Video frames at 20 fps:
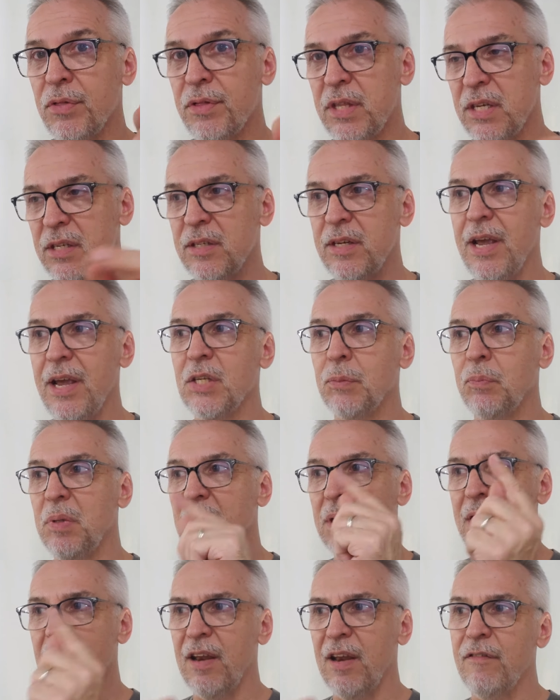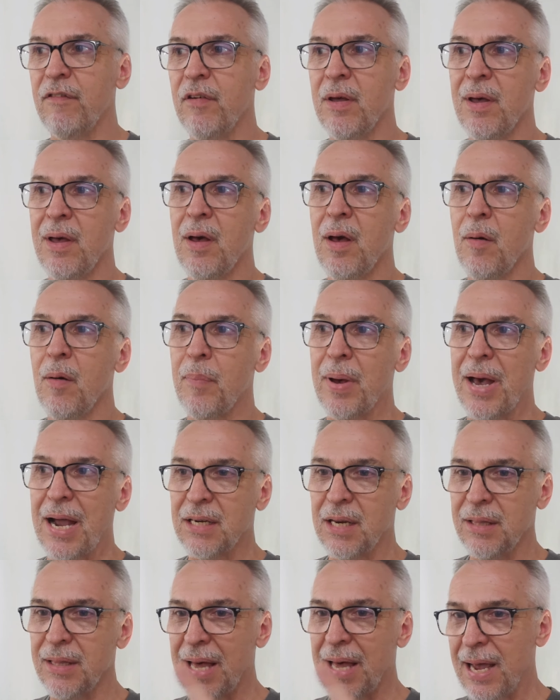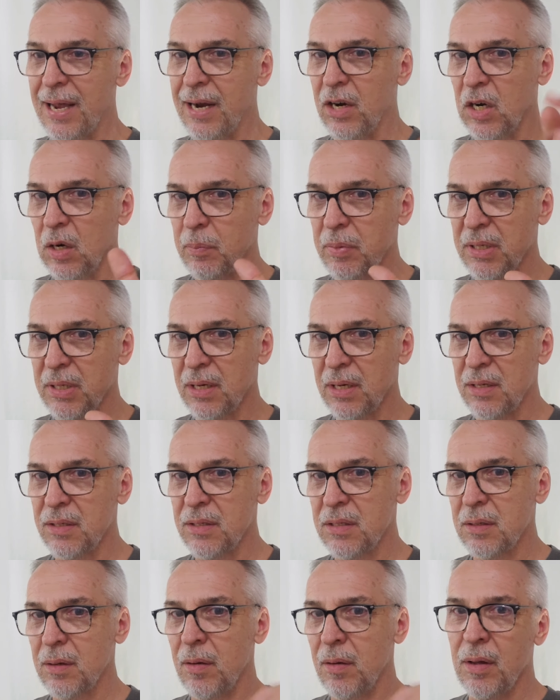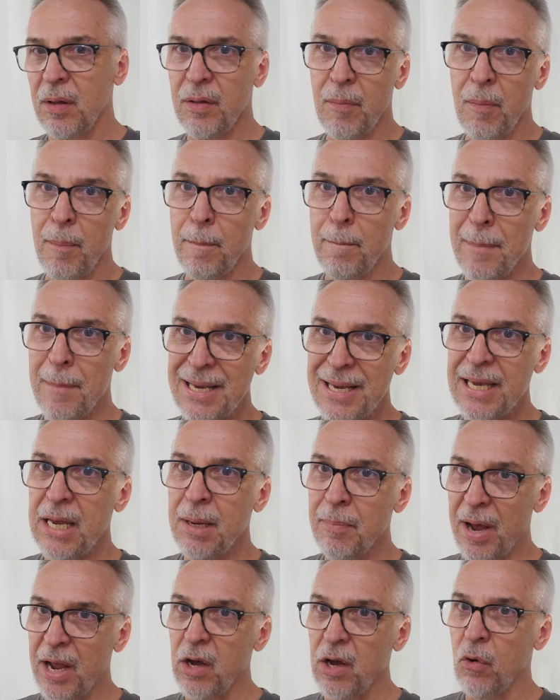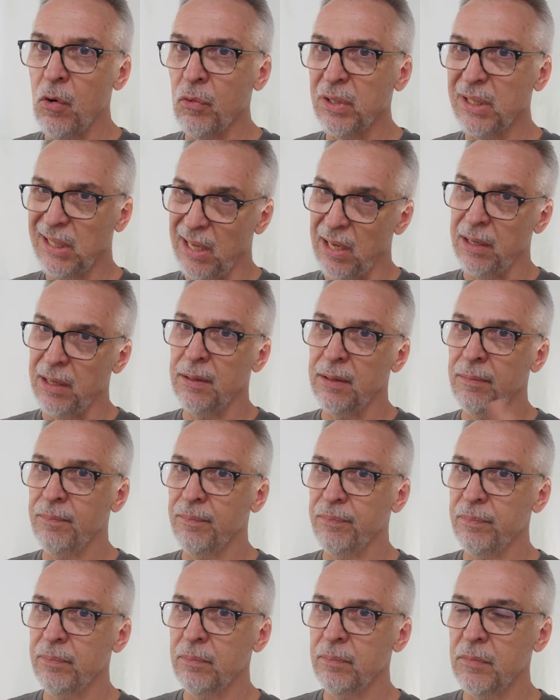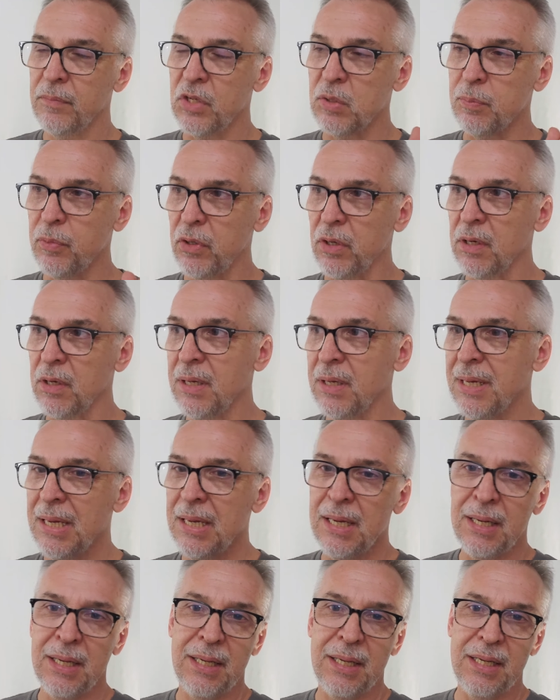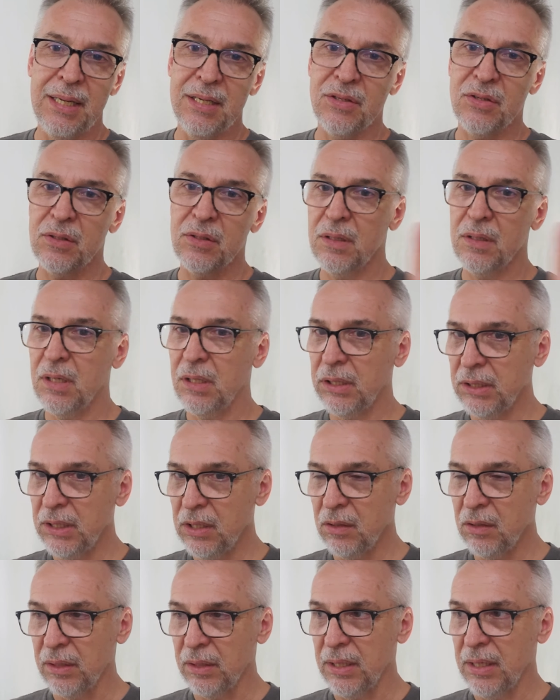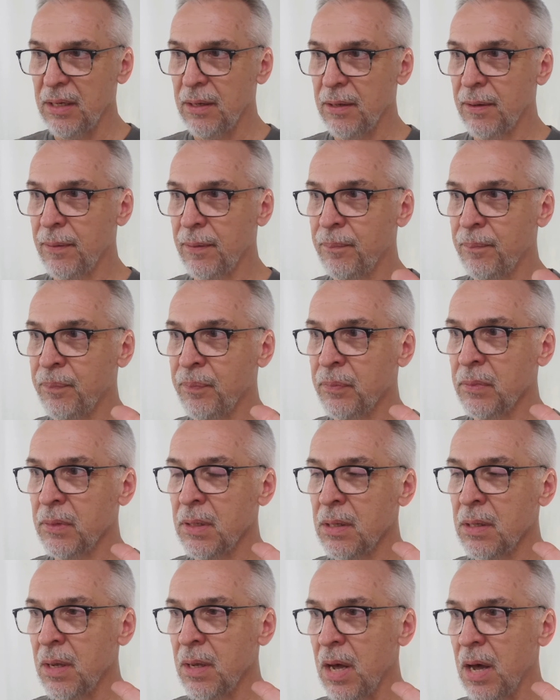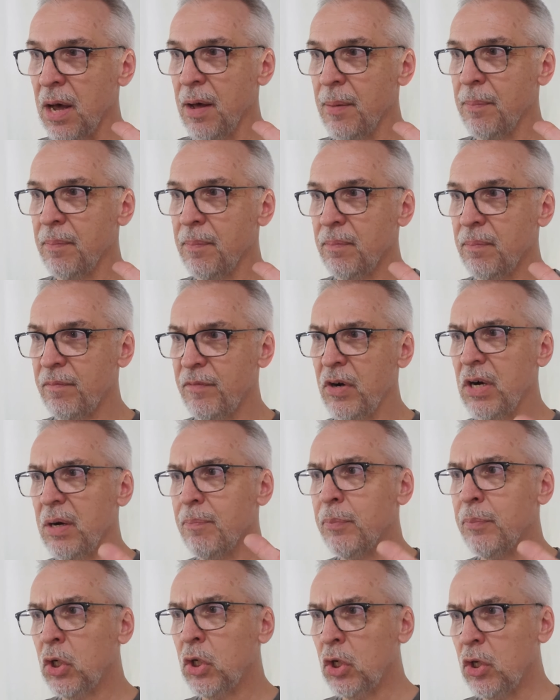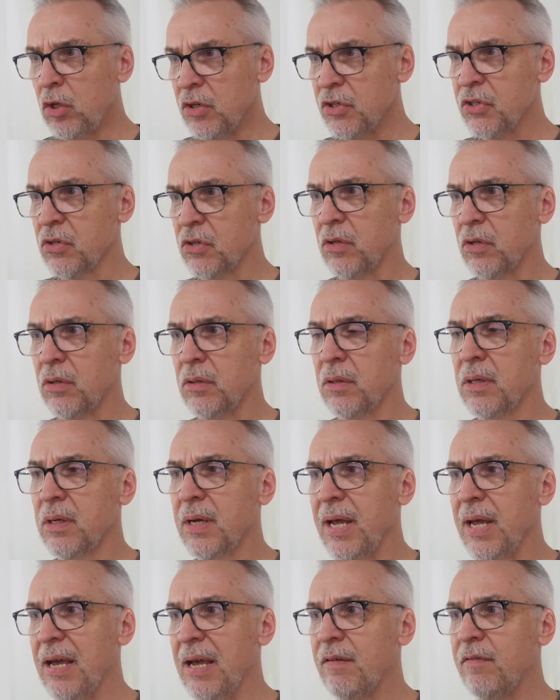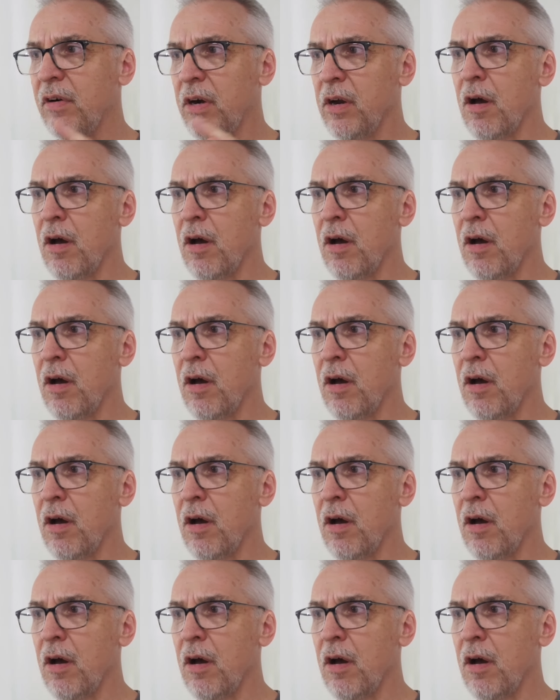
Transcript: this takes me kind of back to that era because Making My Own Luck, this book, is clearly um, very personal and very